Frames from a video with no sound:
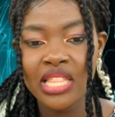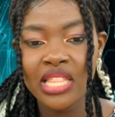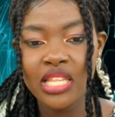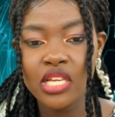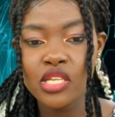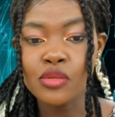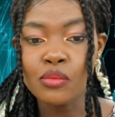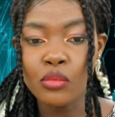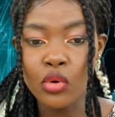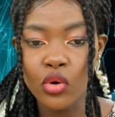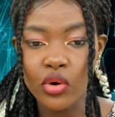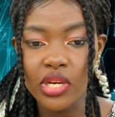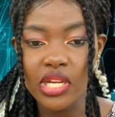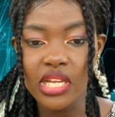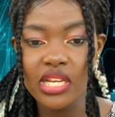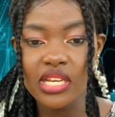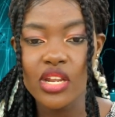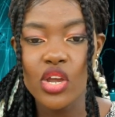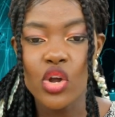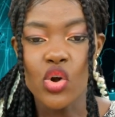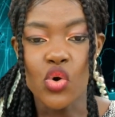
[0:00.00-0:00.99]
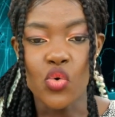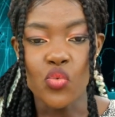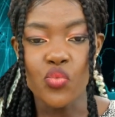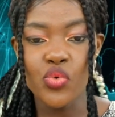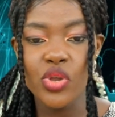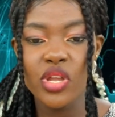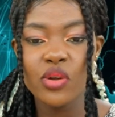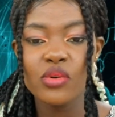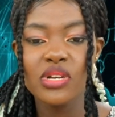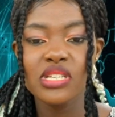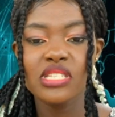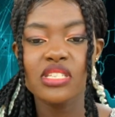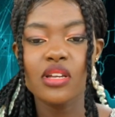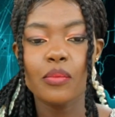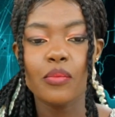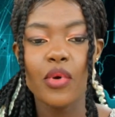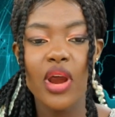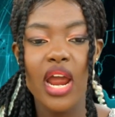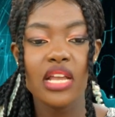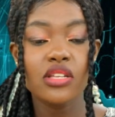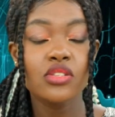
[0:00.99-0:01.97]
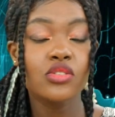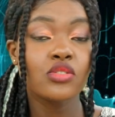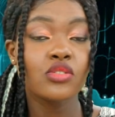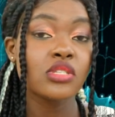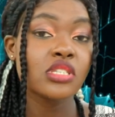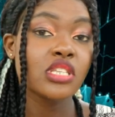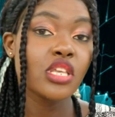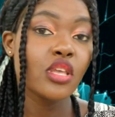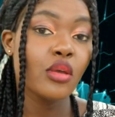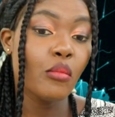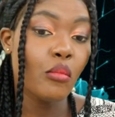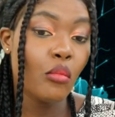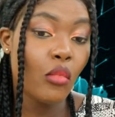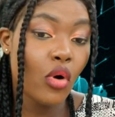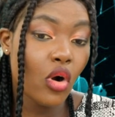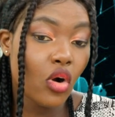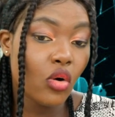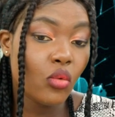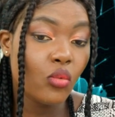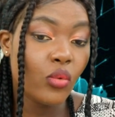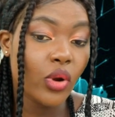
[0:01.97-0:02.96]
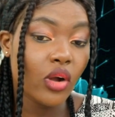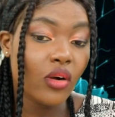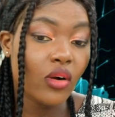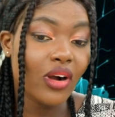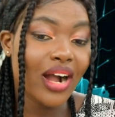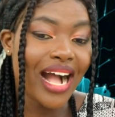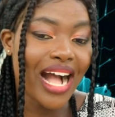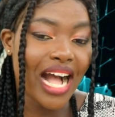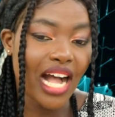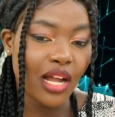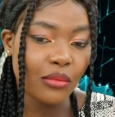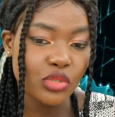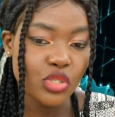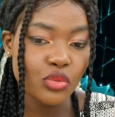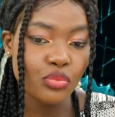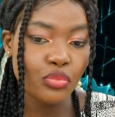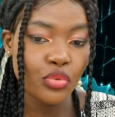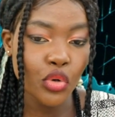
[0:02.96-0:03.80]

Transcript: This morning, we were surprised to see more well-armed